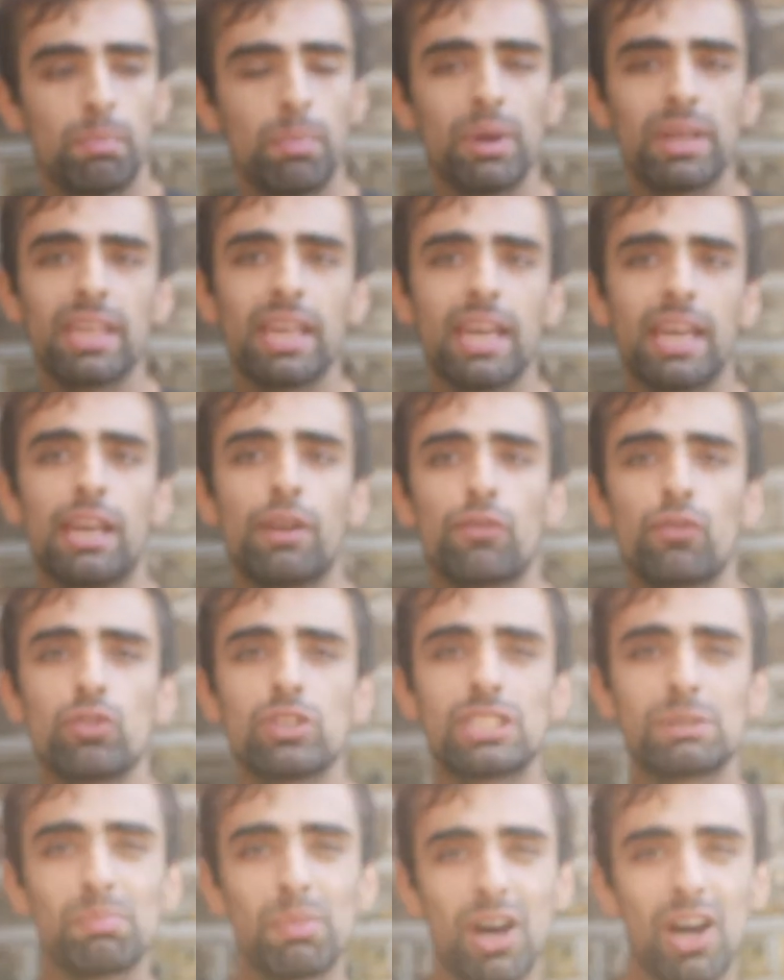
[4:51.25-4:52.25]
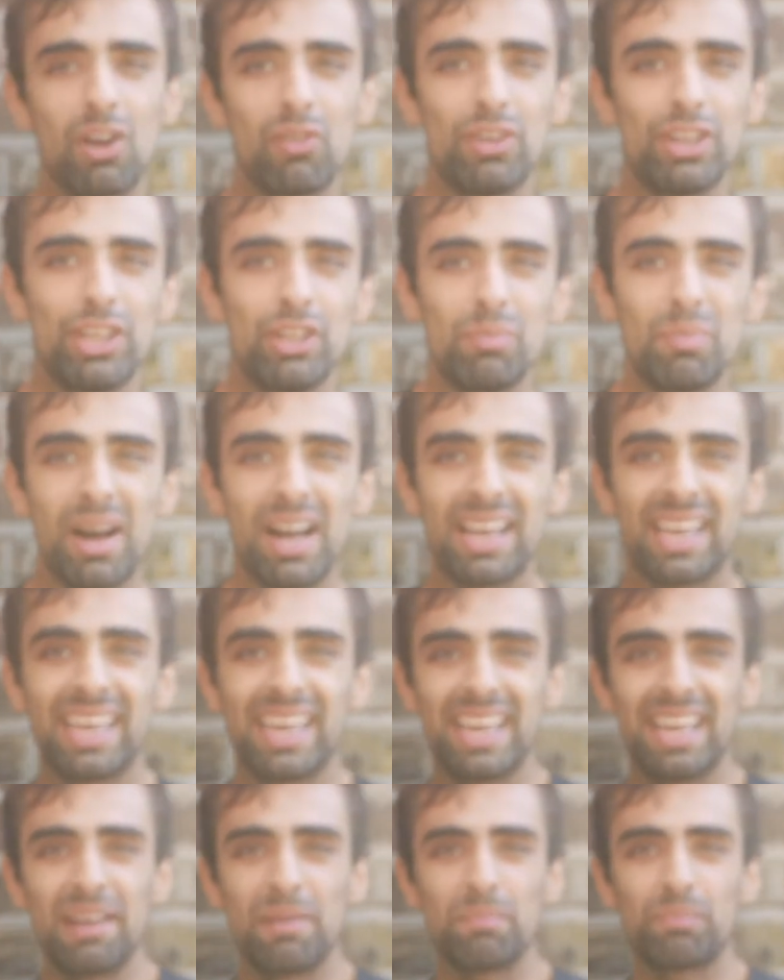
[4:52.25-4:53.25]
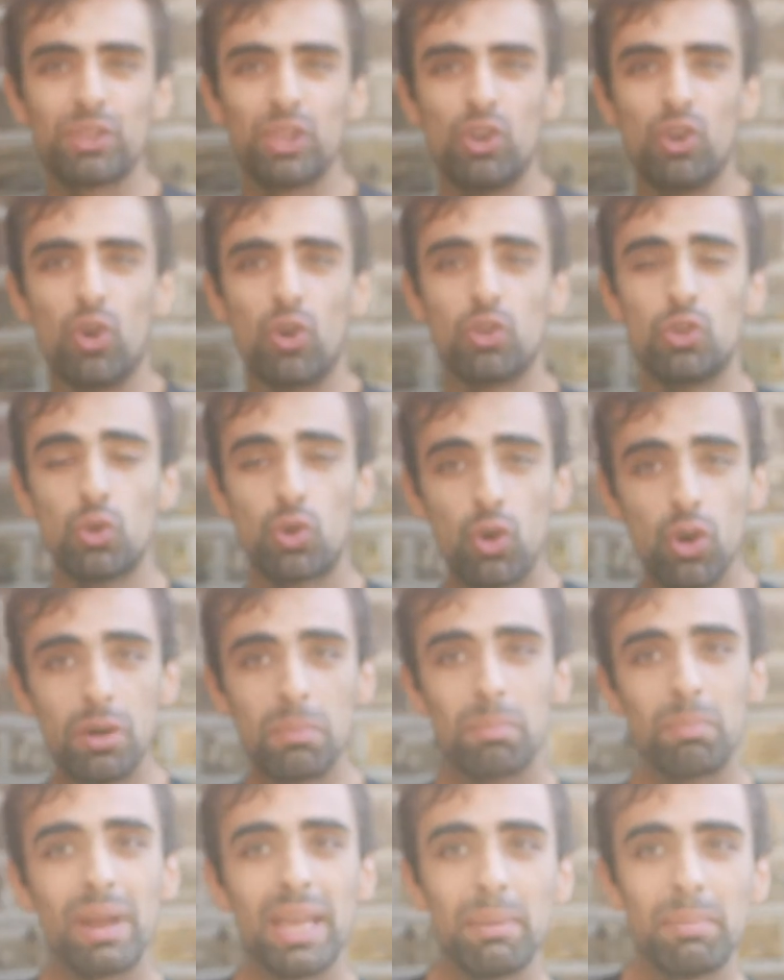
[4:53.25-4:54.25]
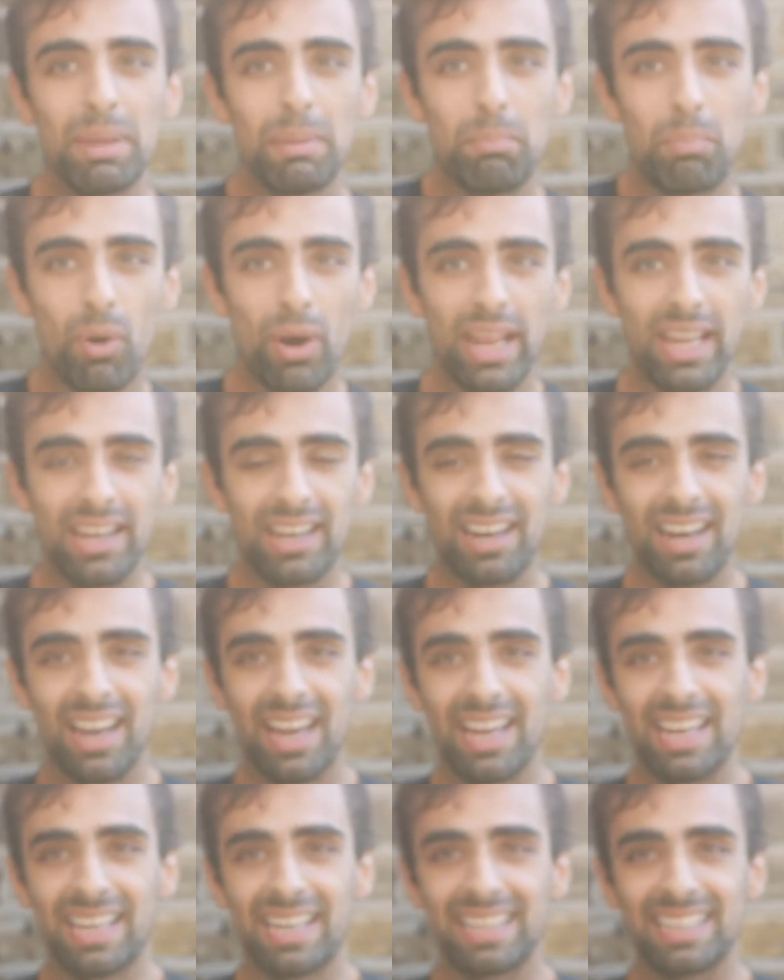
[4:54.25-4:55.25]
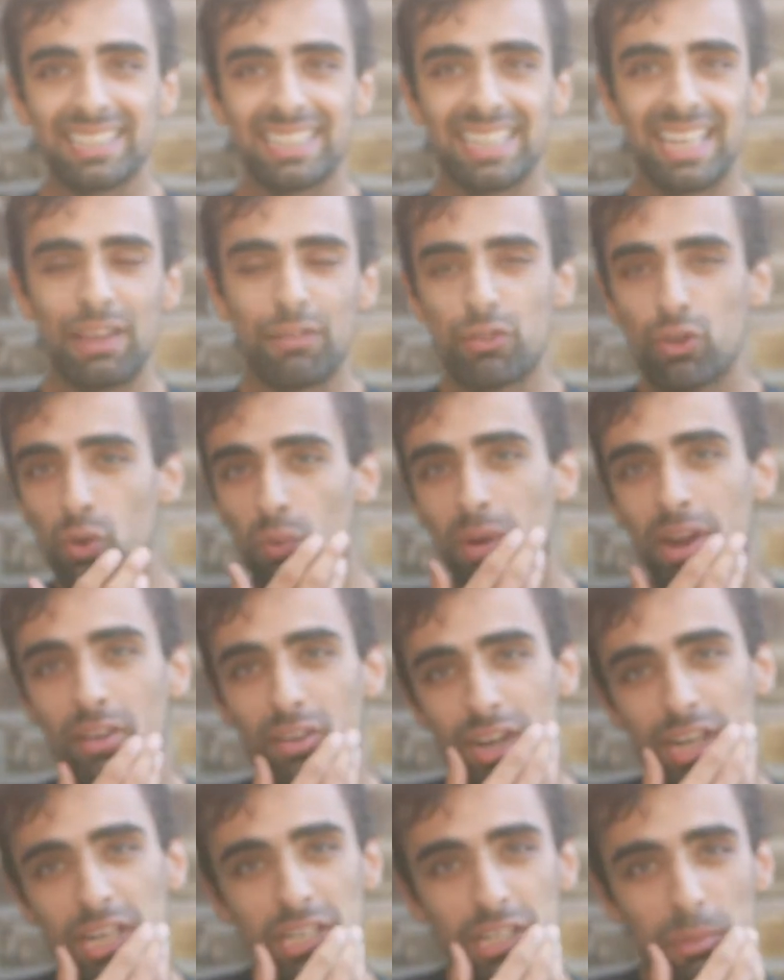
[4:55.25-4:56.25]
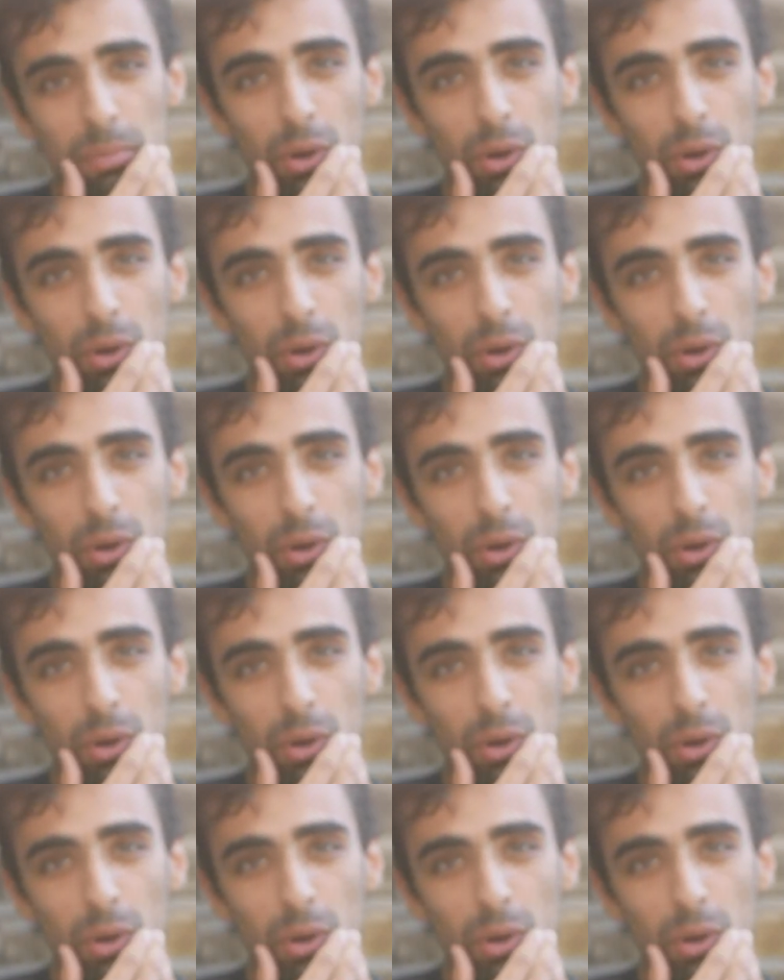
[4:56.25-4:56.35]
But yeah, if you're sparring, you might get, you could maybe break, like, if you're wearing the